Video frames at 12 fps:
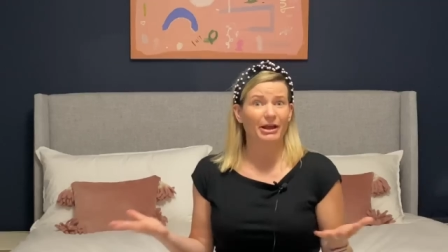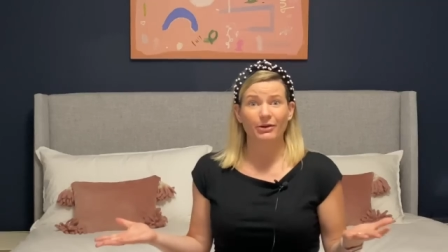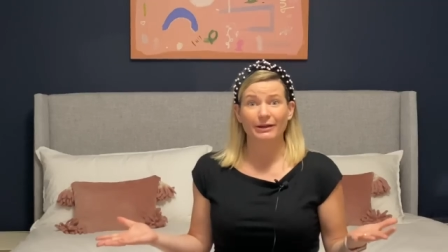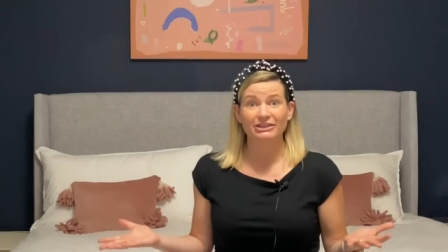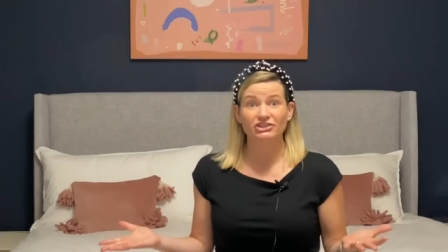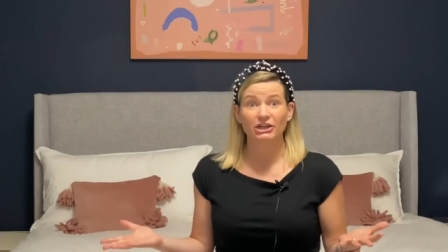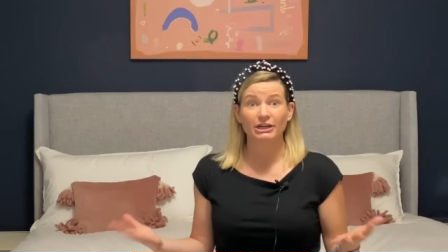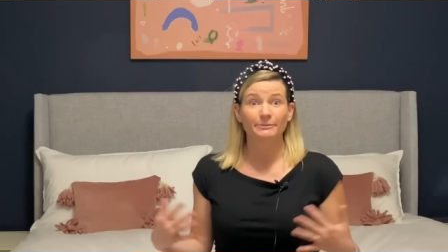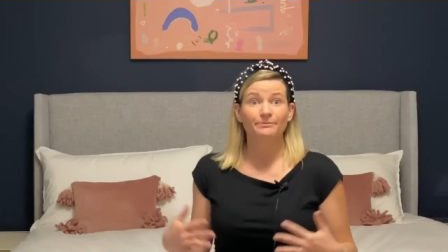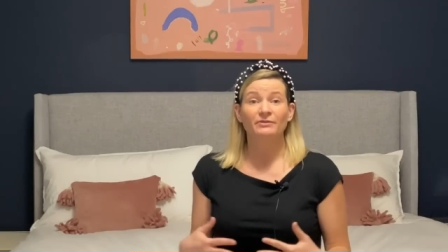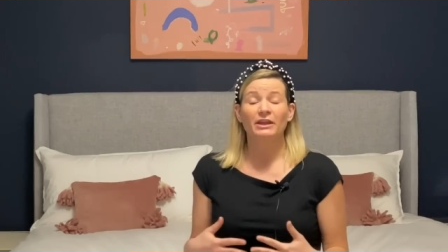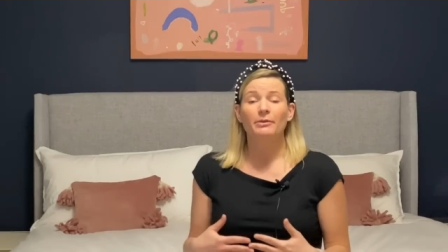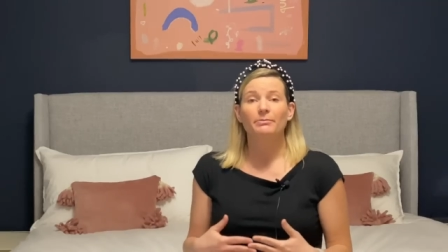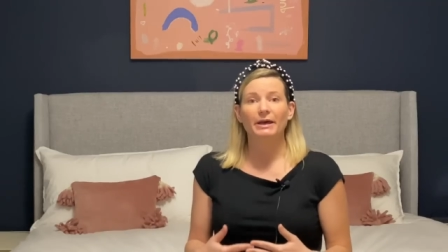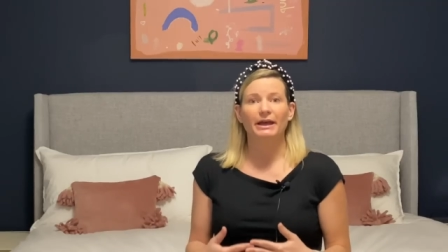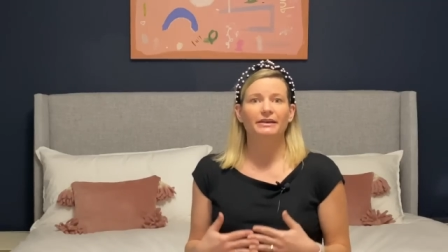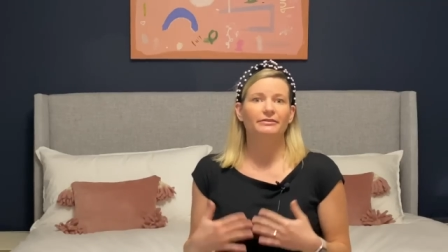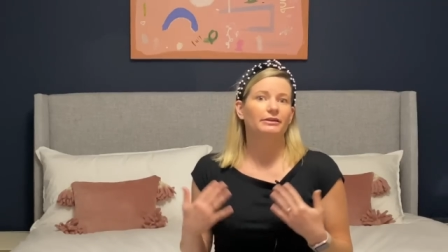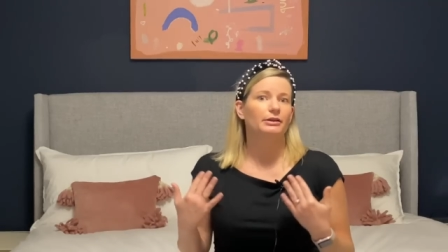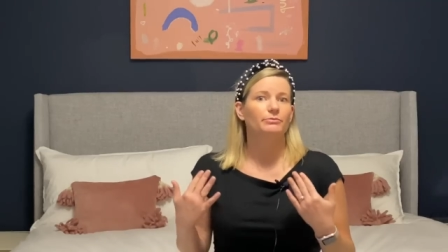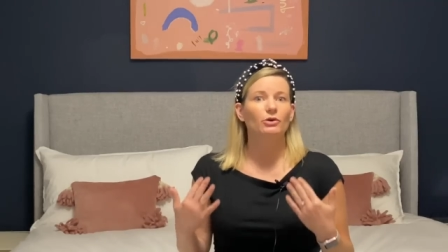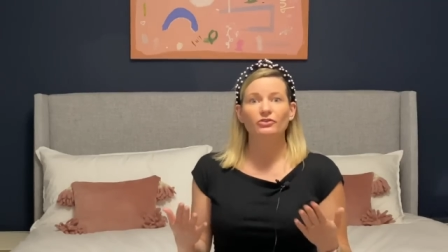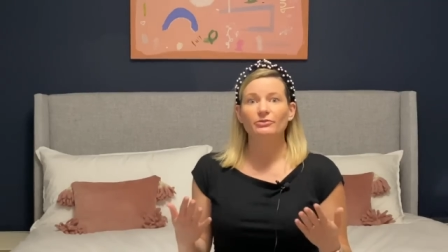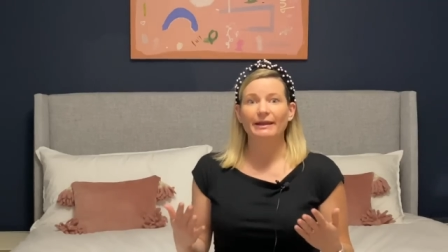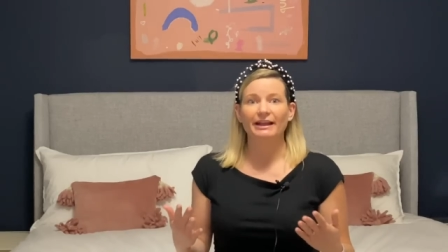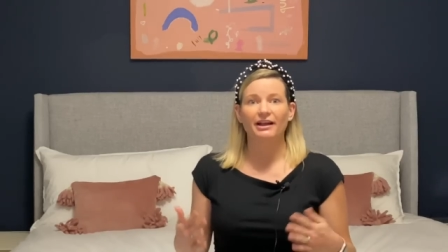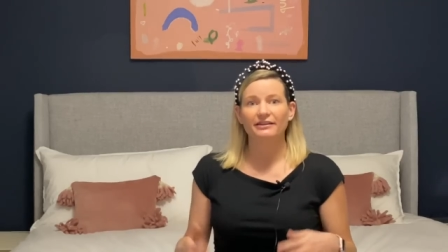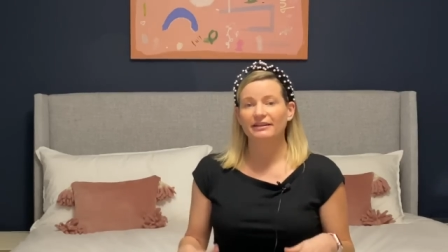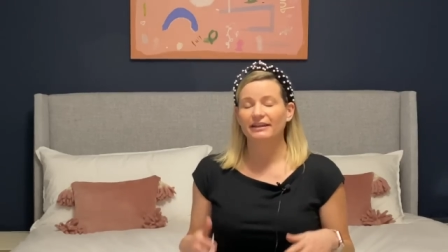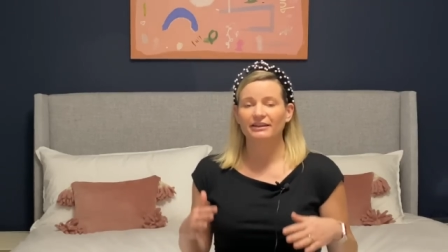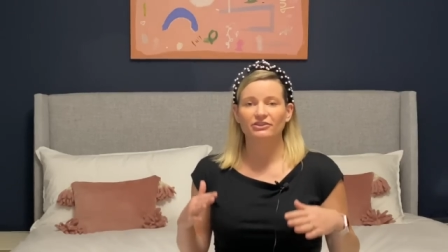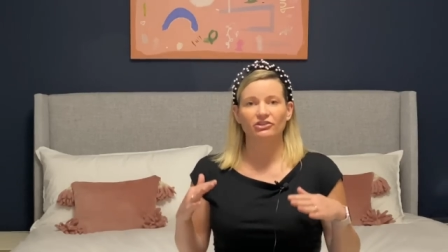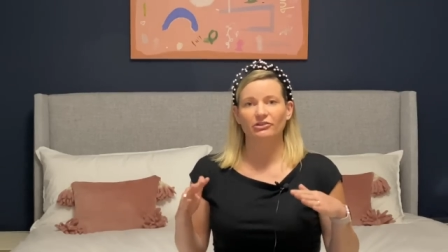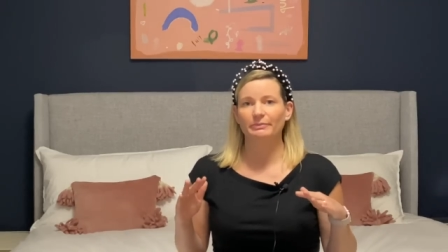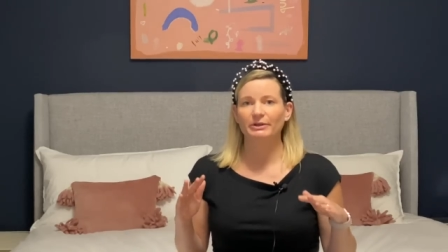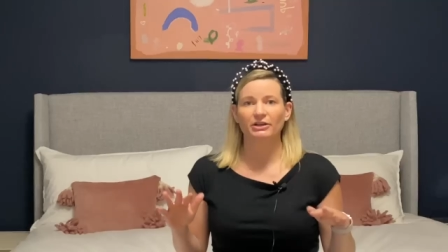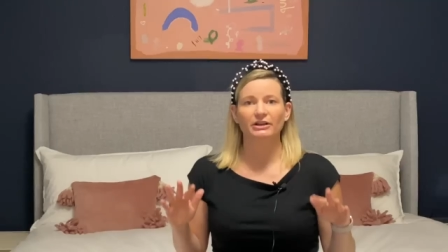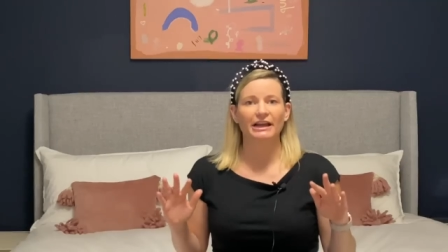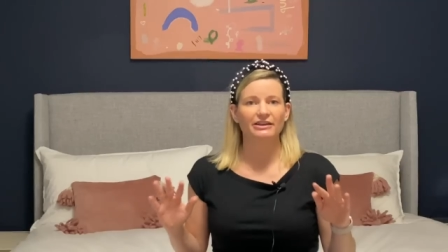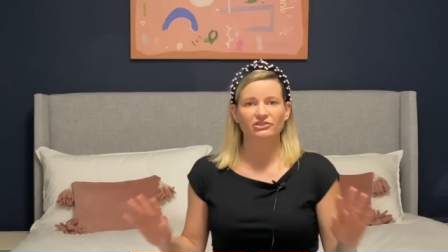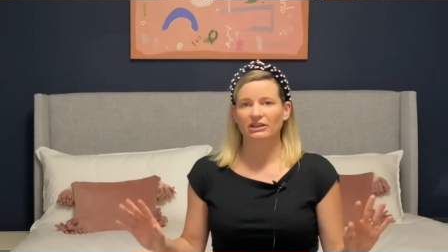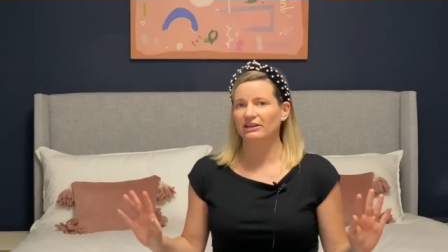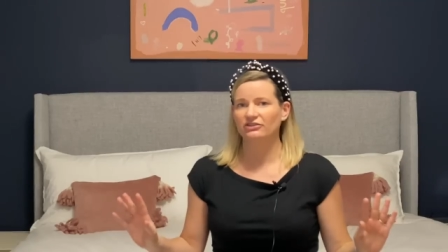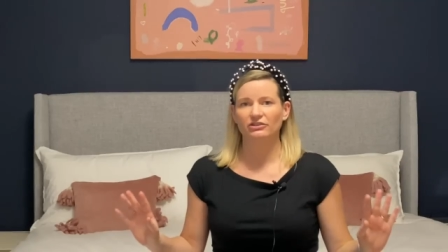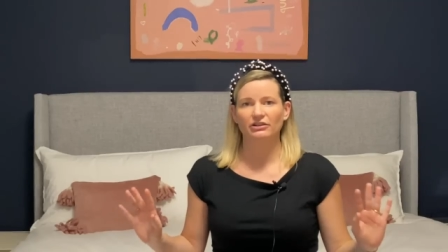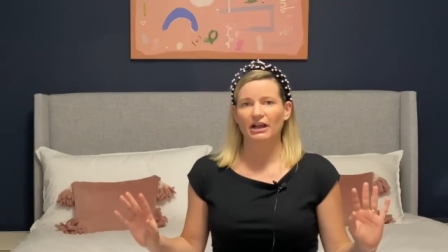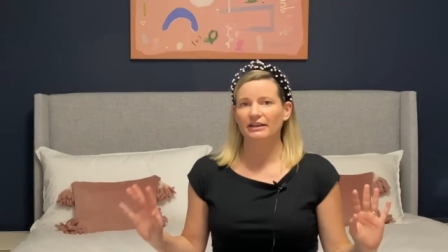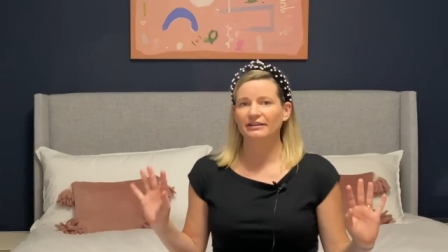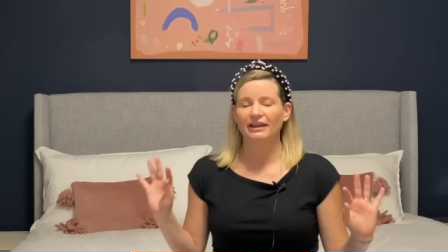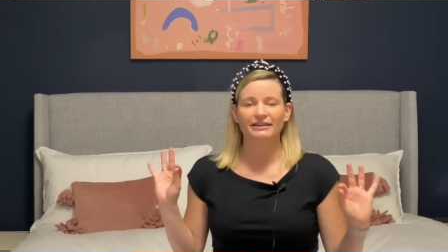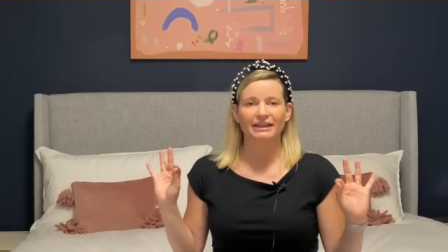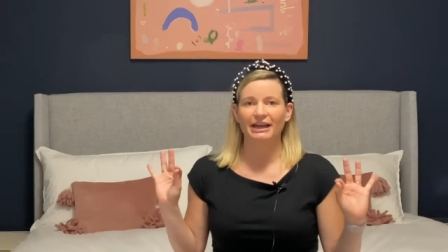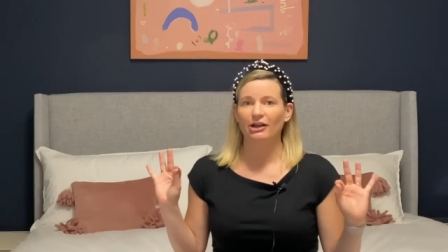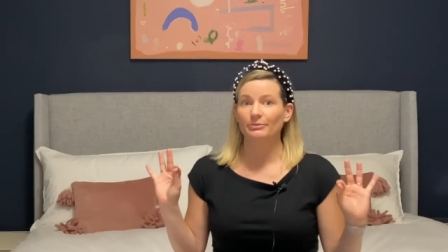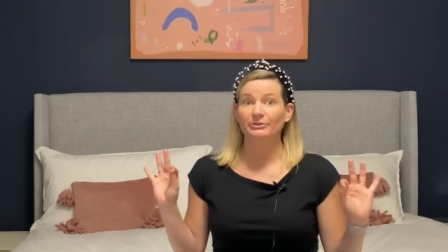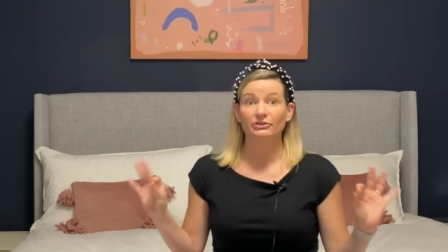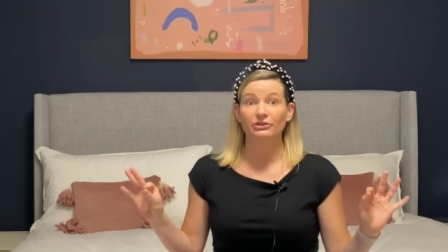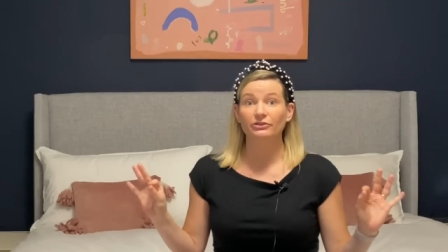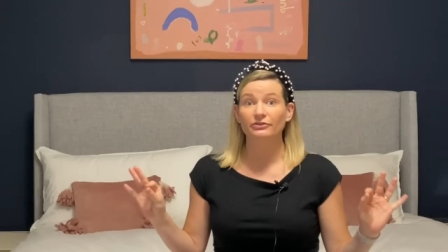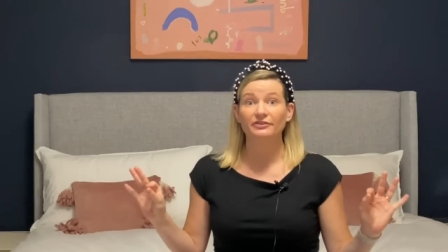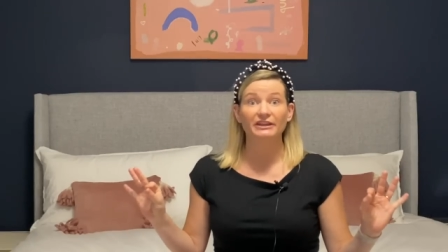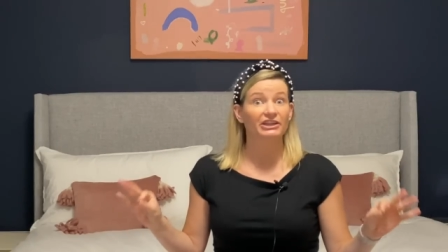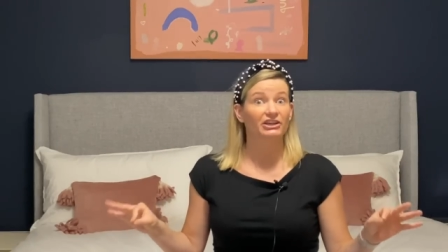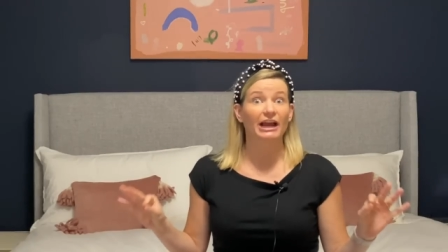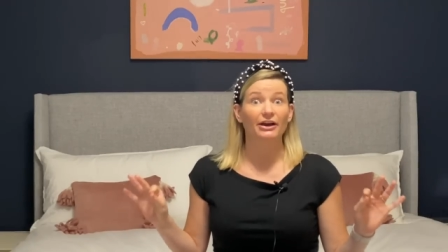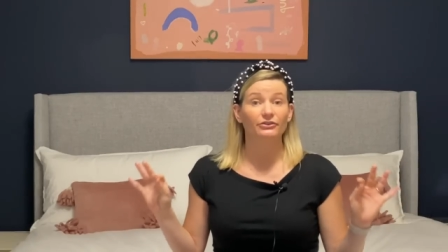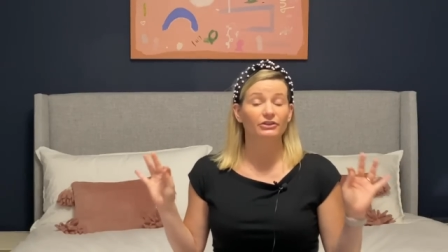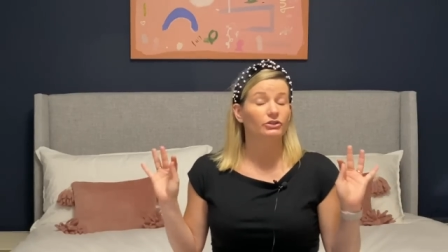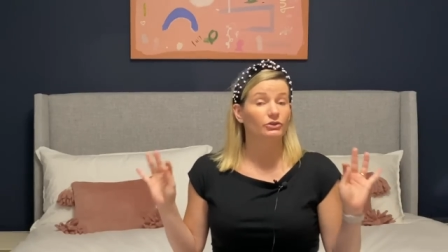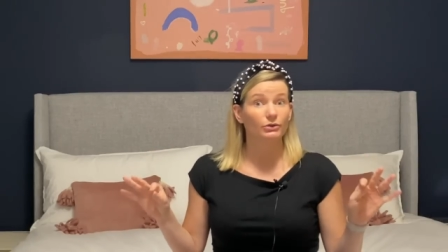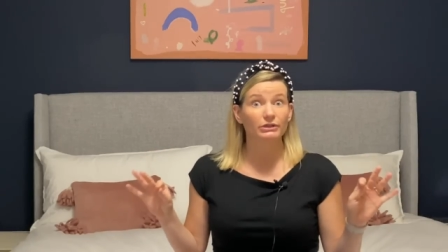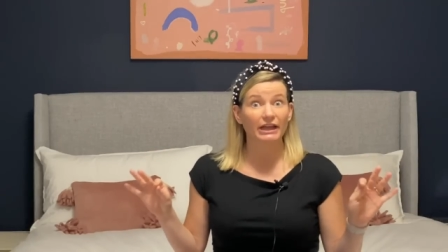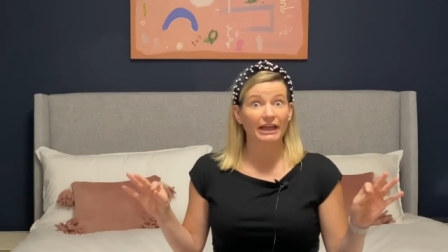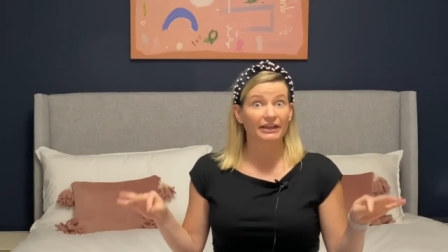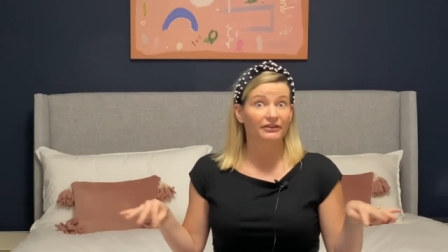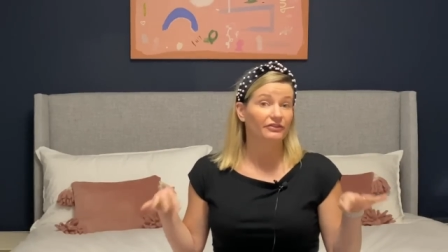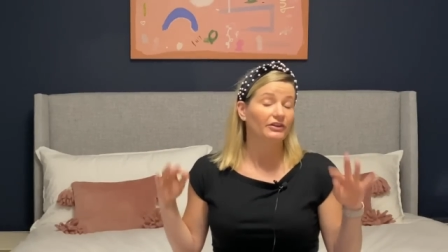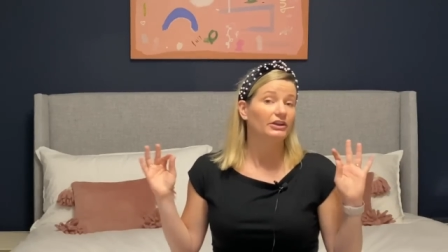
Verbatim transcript: not quite sure. But most of my content is just pure educational content that helps you figure out your life,